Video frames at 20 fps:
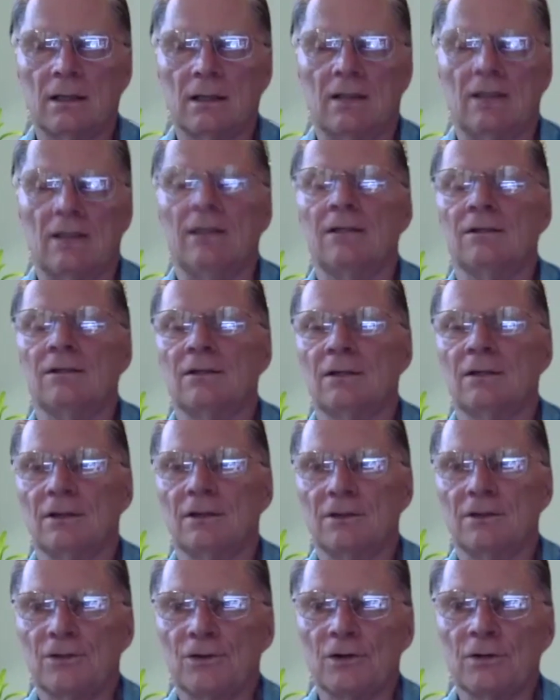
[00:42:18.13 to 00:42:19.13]
in
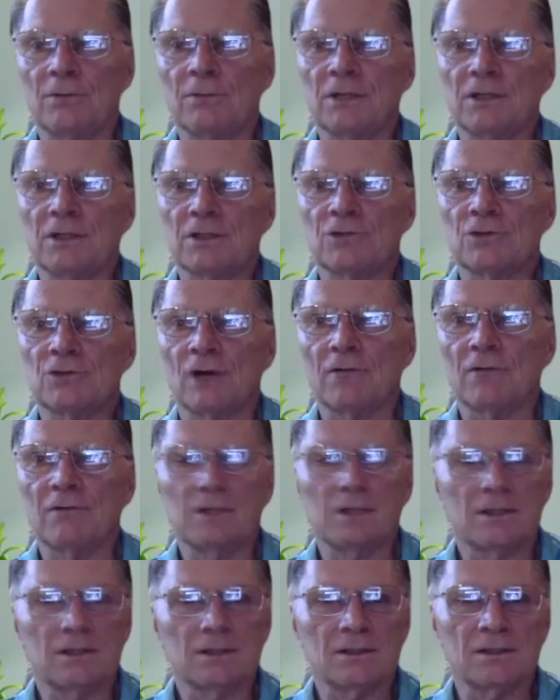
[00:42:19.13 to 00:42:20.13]
30 minutes driving
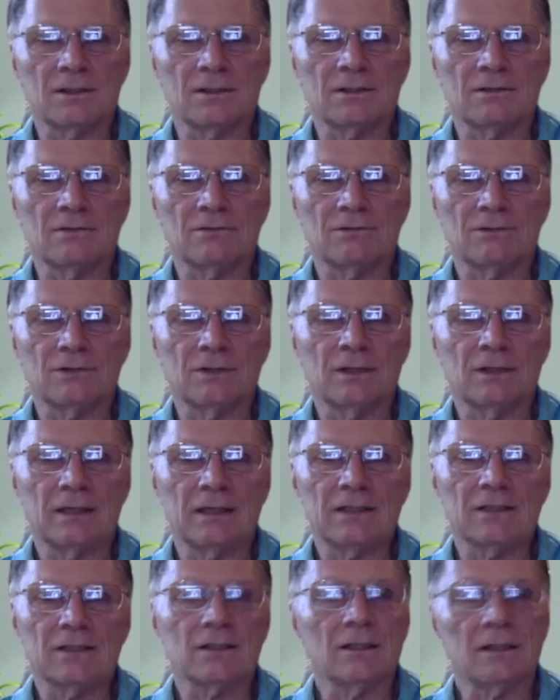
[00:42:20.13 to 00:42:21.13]
distance of
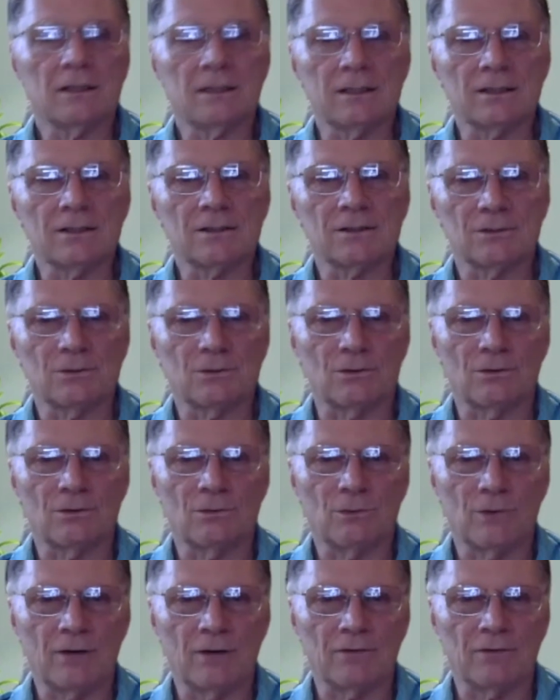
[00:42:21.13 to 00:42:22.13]
East Lidditz or
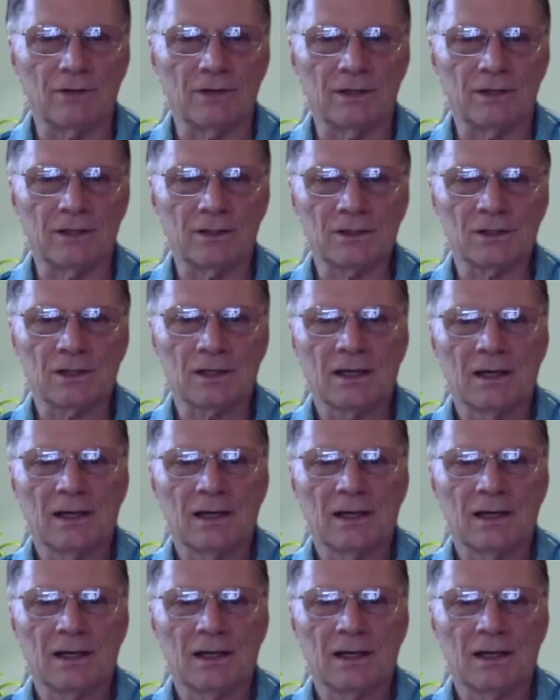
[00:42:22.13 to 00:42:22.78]
wherever it is,